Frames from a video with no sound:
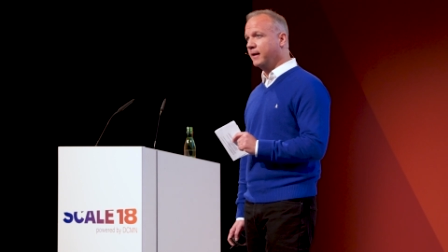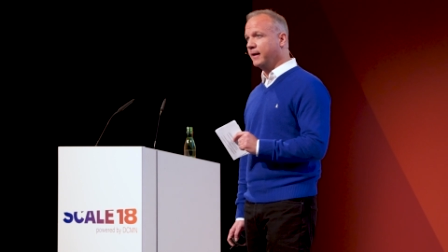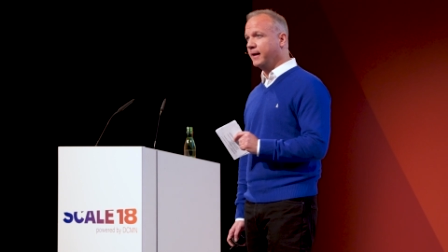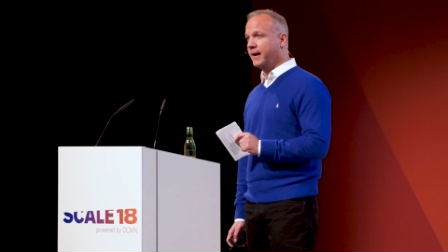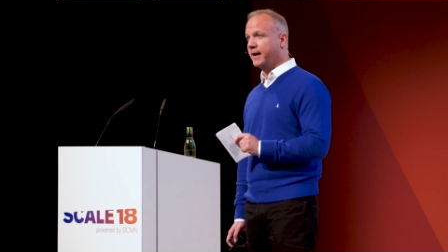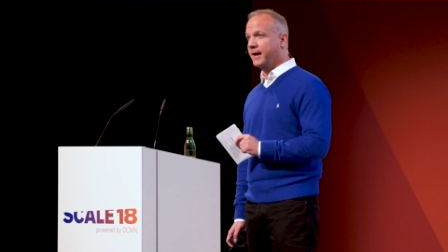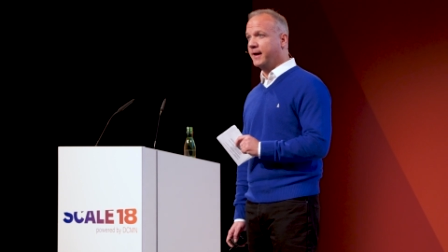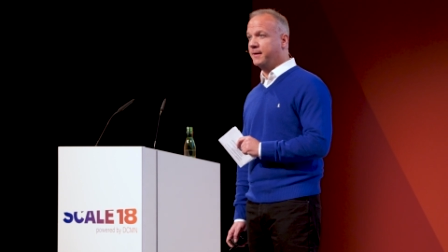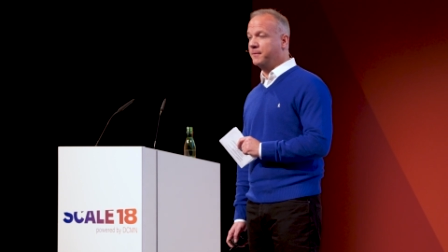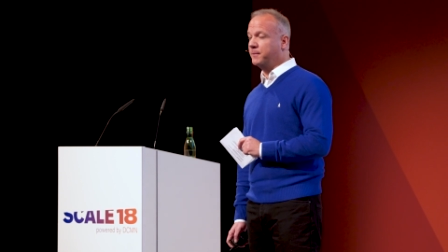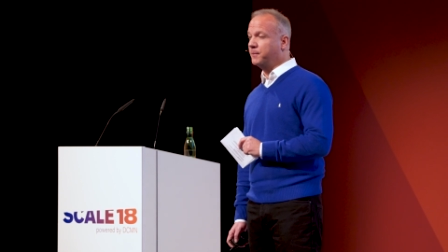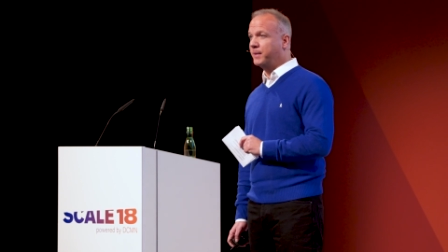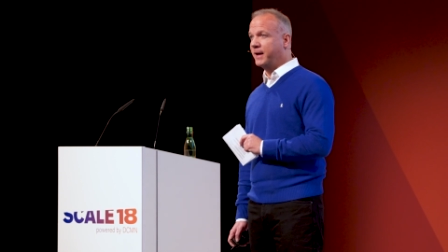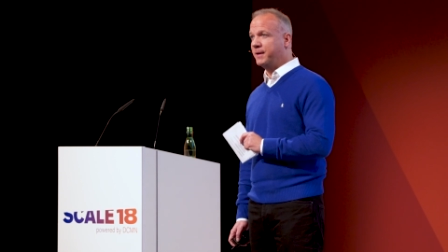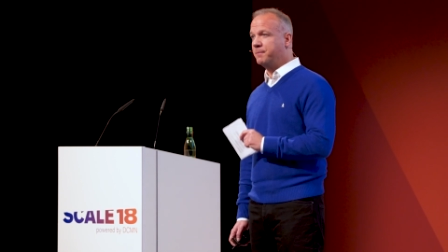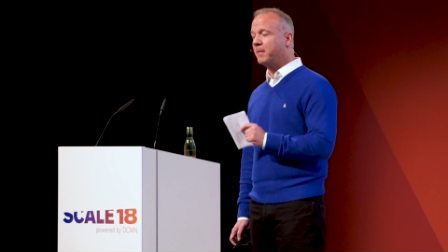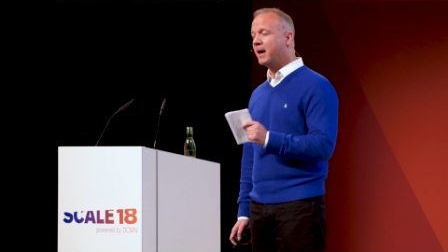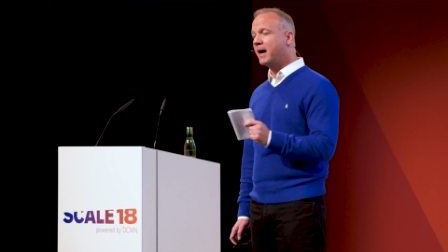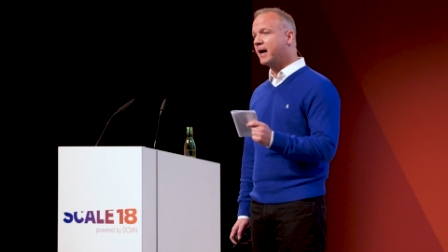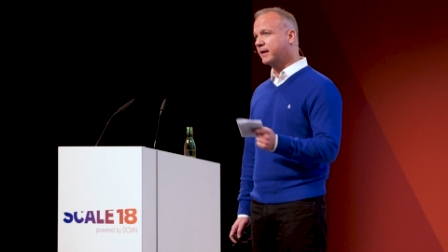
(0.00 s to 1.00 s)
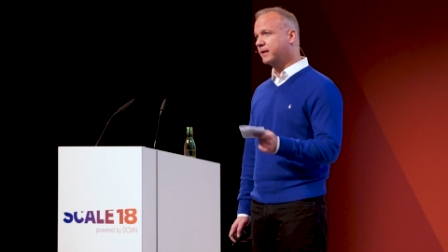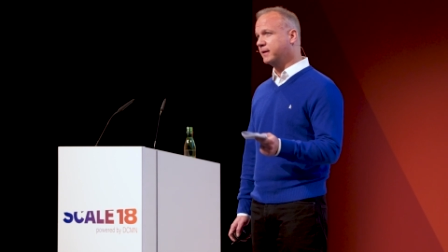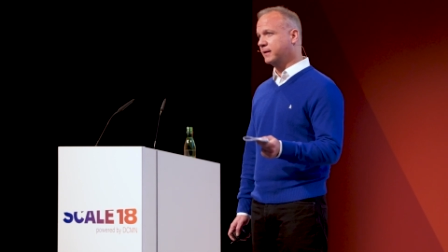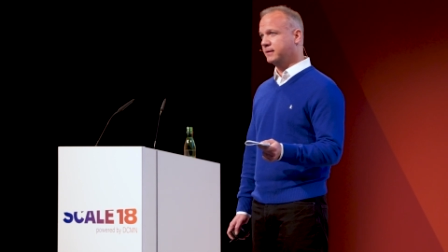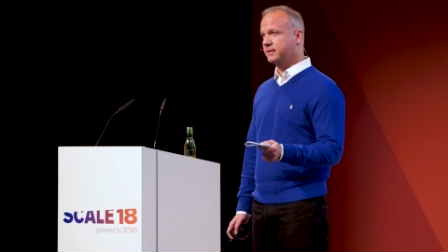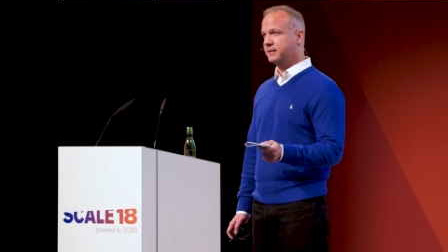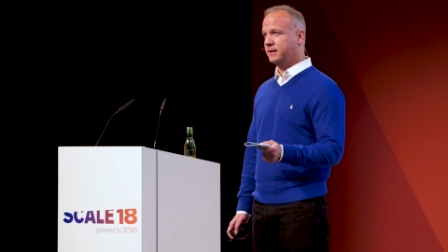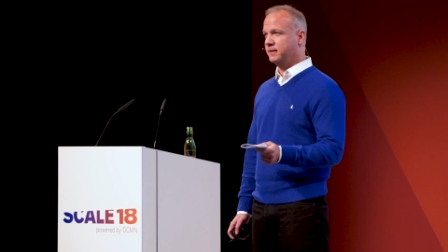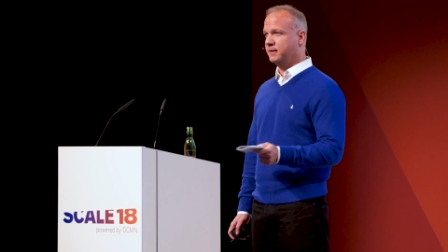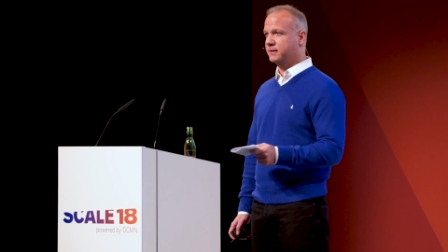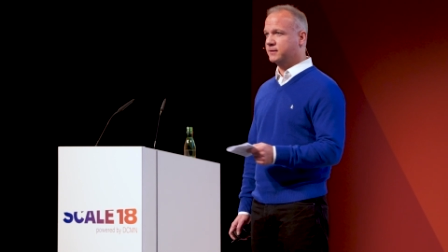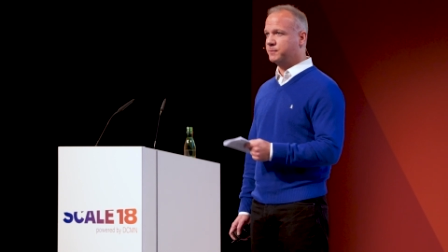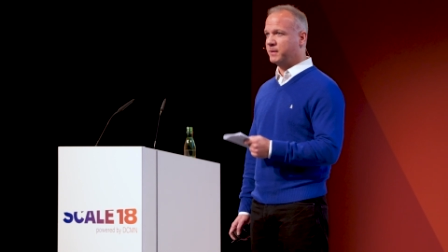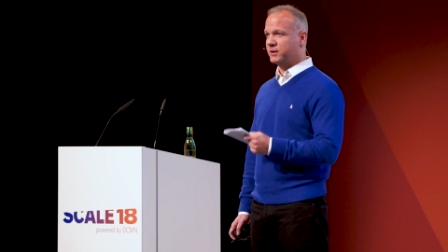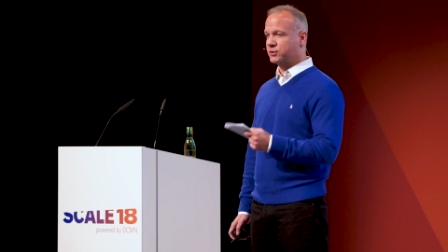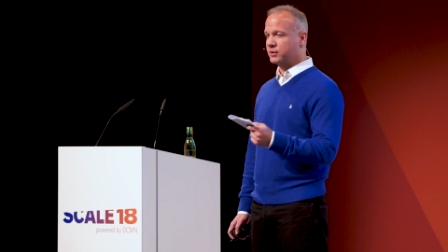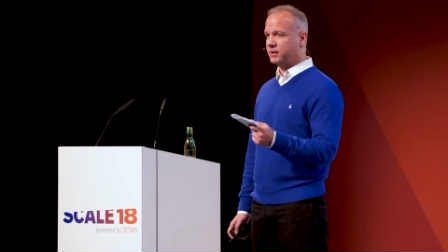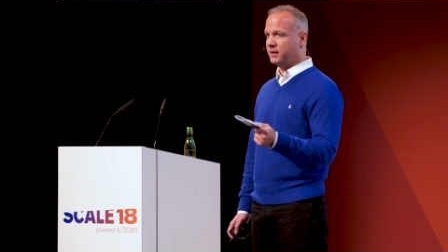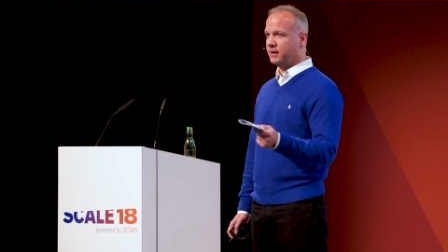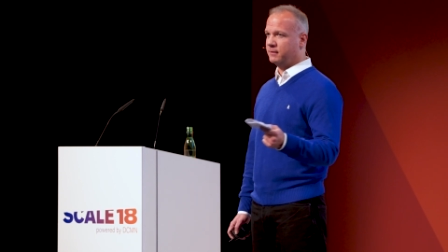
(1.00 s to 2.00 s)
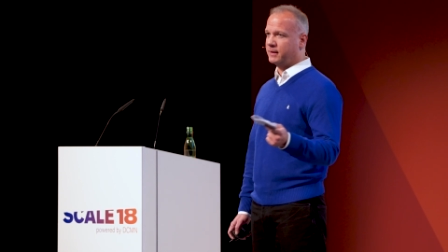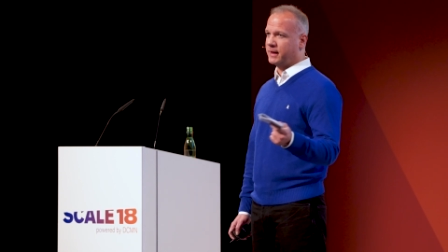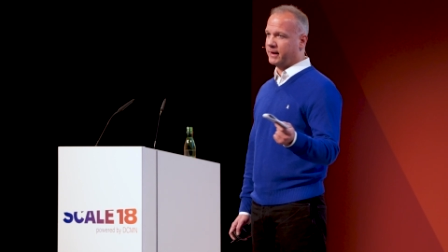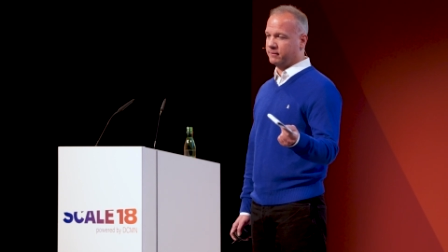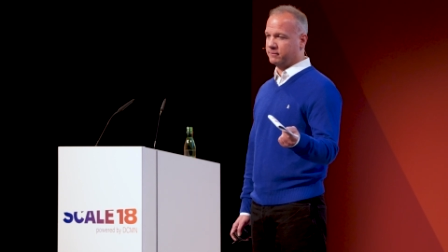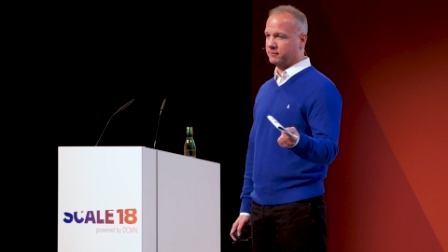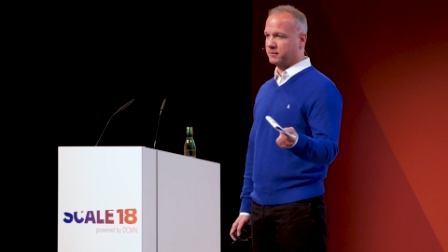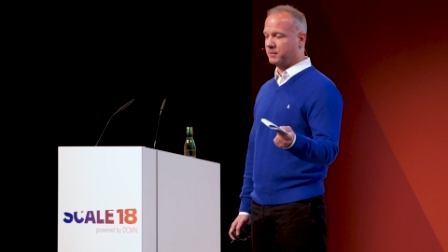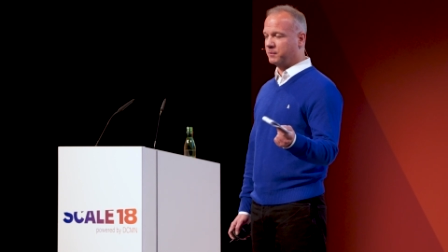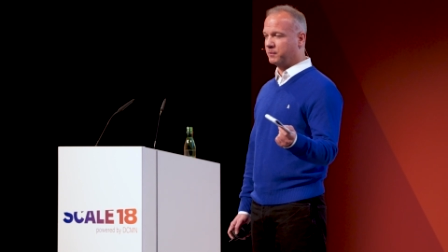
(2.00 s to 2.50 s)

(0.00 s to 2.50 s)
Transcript: uh, by market, and especially like